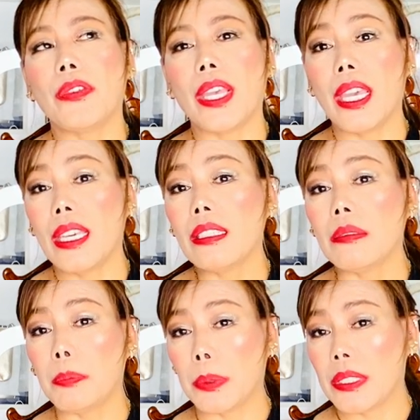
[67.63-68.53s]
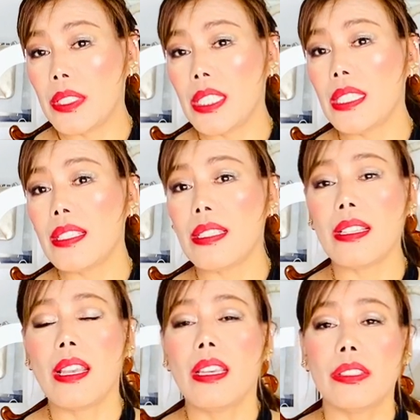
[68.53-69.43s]
8 piercings,
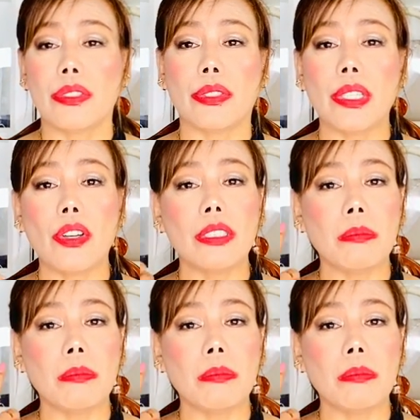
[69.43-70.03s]
3 on